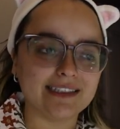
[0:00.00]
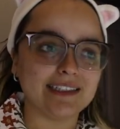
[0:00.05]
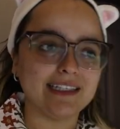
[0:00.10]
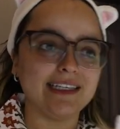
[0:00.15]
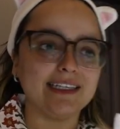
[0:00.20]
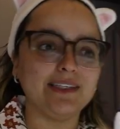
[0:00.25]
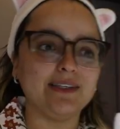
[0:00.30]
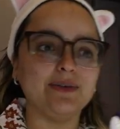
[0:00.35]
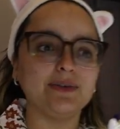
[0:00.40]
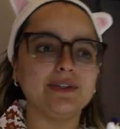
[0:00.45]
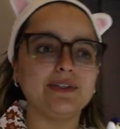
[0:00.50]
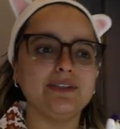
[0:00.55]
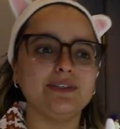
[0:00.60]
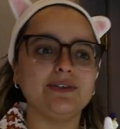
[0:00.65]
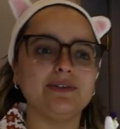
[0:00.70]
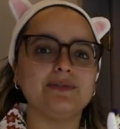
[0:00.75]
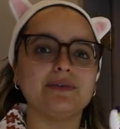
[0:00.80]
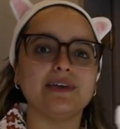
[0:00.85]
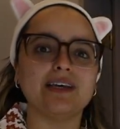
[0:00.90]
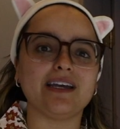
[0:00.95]
Like, you can
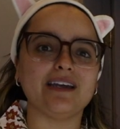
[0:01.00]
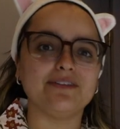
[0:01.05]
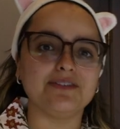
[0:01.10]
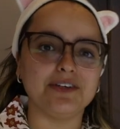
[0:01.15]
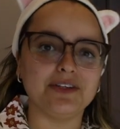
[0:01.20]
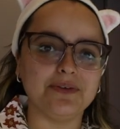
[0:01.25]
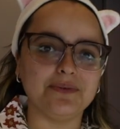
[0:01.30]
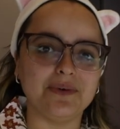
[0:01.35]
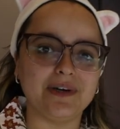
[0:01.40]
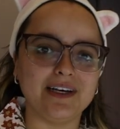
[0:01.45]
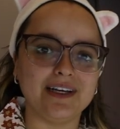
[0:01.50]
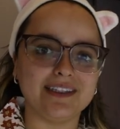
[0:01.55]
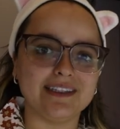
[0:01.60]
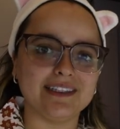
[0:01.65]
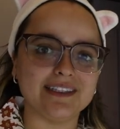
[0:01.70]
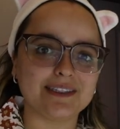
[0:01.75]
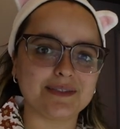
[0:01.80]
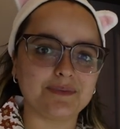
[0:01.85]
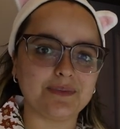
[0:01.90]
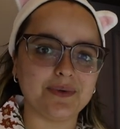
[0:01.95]
do whatever you want at
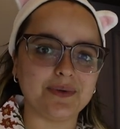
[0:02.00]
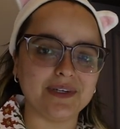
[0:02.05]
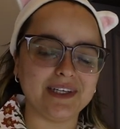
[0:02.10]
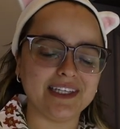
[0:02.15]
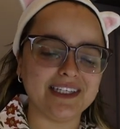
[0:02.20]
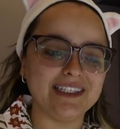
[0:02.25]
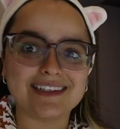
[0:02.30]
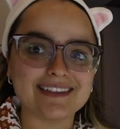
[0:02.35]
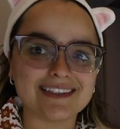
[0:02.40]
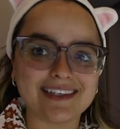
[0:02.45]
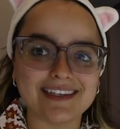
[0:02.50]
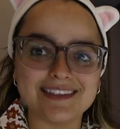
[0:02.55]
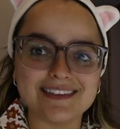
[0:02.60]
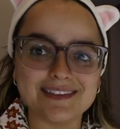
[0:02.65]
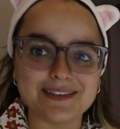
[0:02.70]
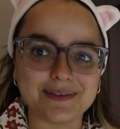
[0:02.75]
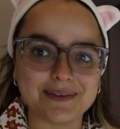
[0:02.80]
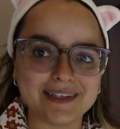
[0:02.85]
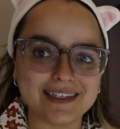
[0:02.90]
this point. Let's get into